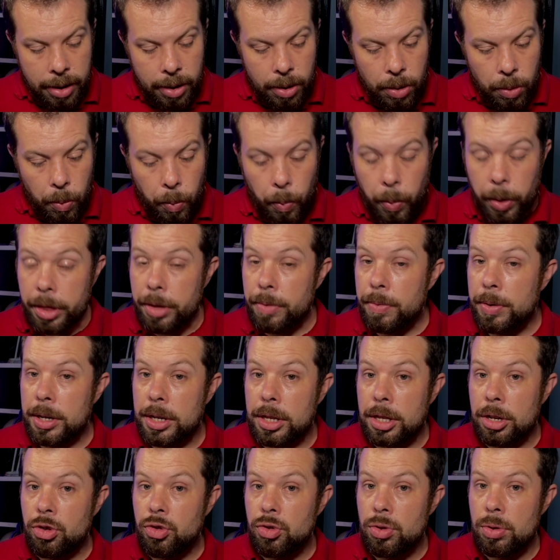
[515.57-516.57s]
Whether it's
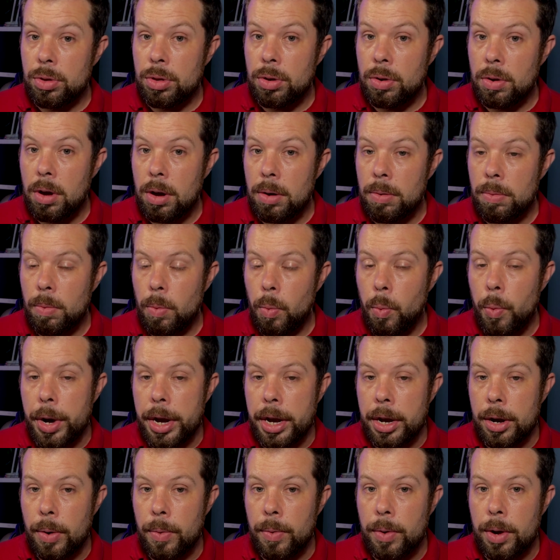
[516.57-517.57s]
the truth or not, we
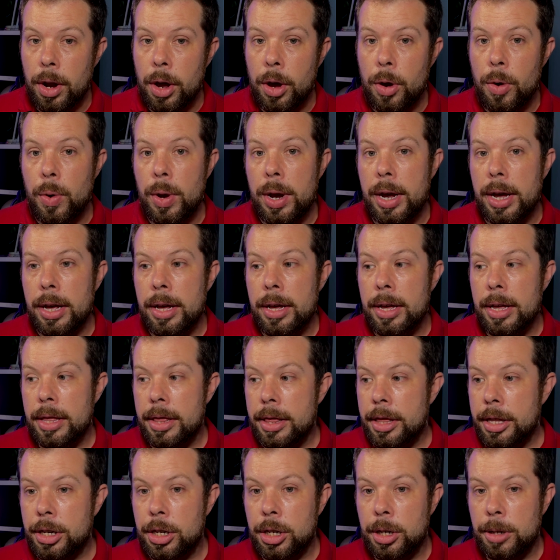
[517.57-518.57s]
don't know. Uh,
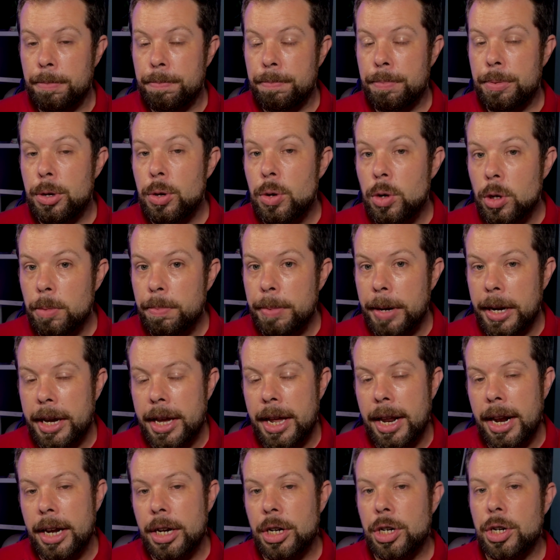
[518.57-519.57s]
this is pure
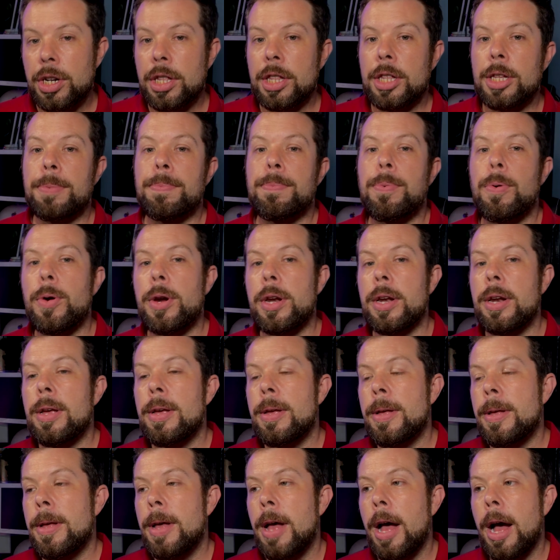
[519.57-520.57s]
speculation at this point,
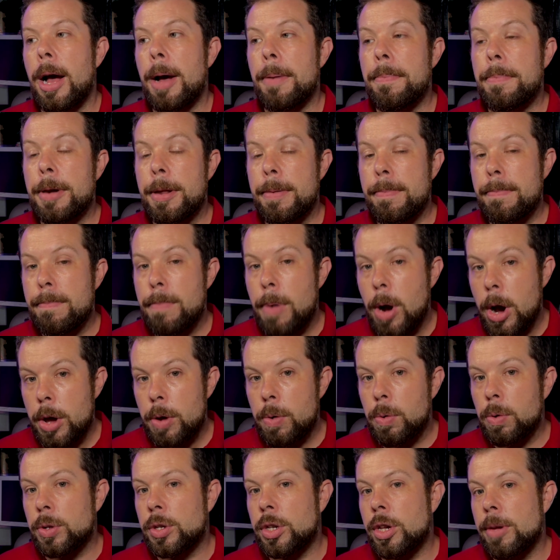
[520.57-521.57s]
uh, but it might
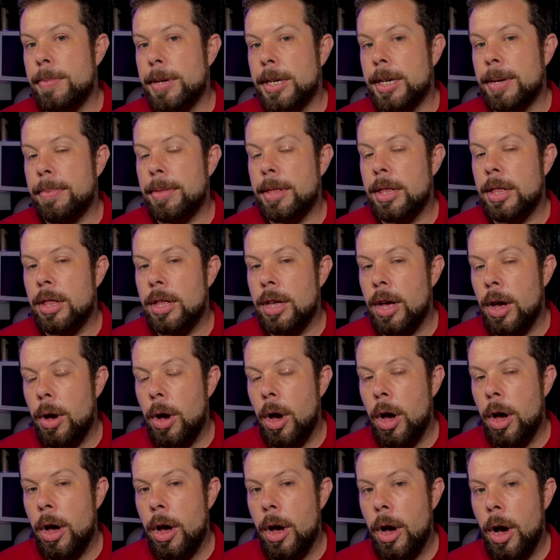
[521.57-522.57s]
also be something that
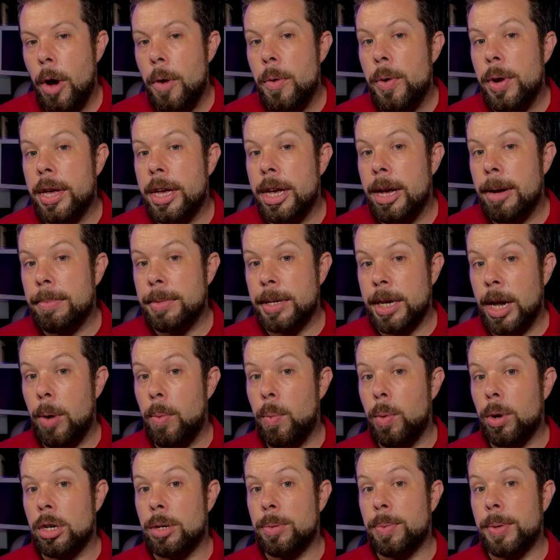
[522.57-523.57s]
uh, only comes out
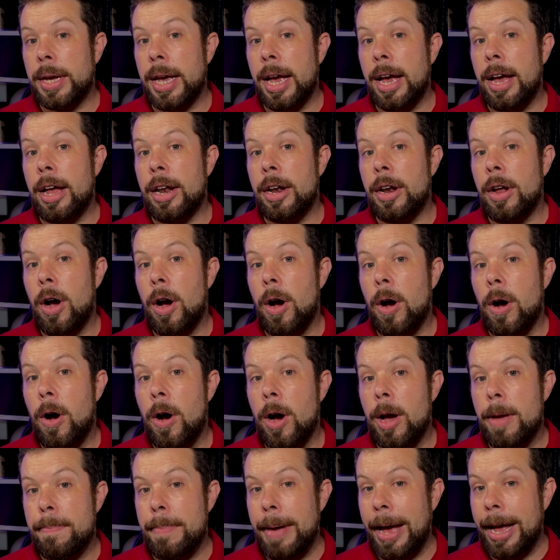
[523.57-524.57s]
once we get an
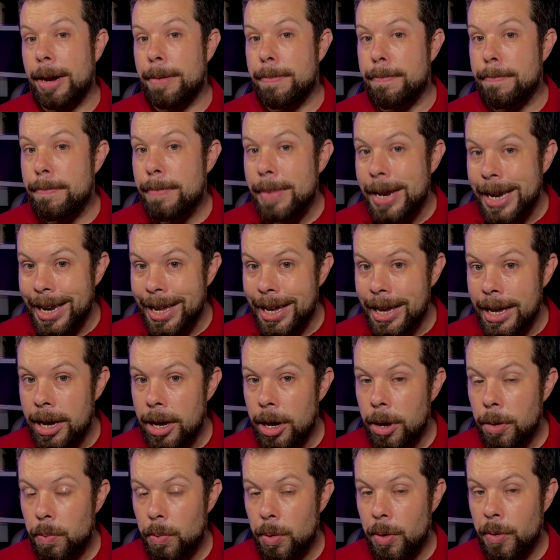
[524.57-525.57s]
iPad mini
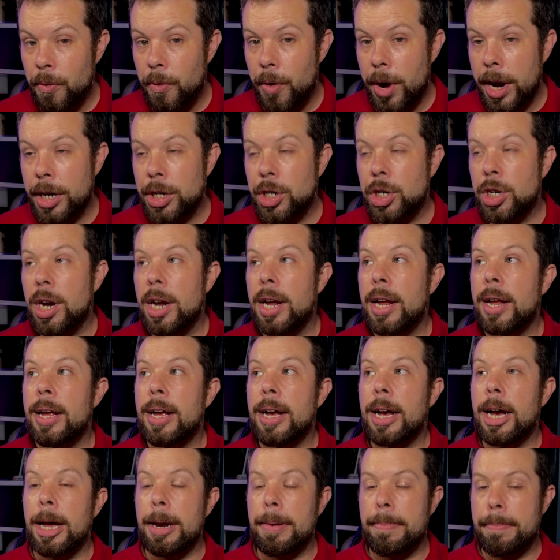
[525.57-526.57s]
refresh
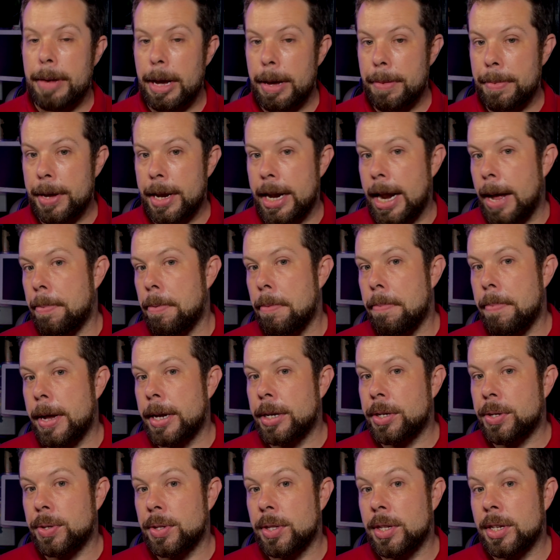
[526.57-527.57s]
and maybe an Apple
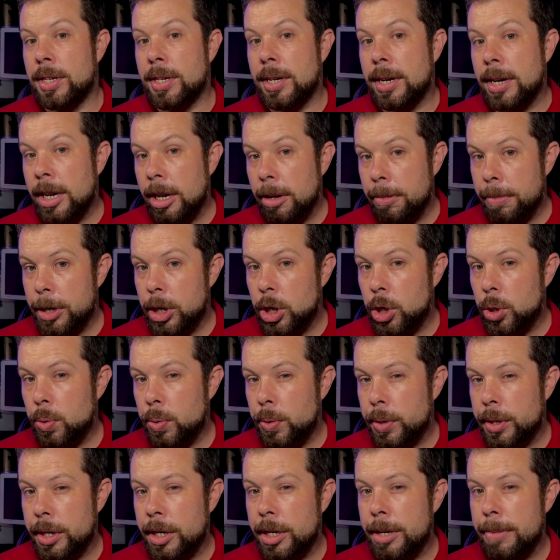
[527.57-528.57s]
Pencil that's a little bit
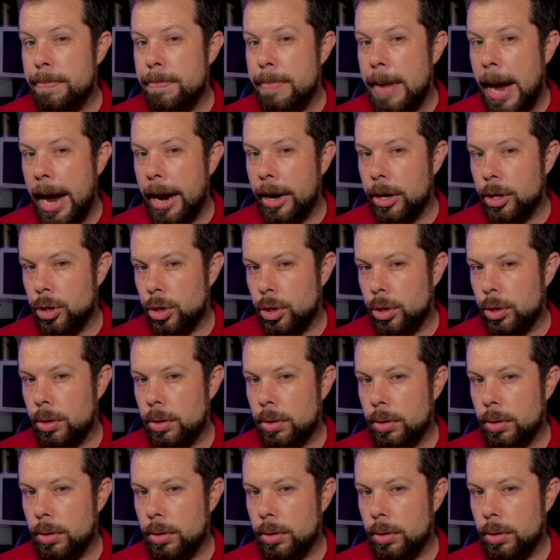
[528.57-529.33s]
shorter to match.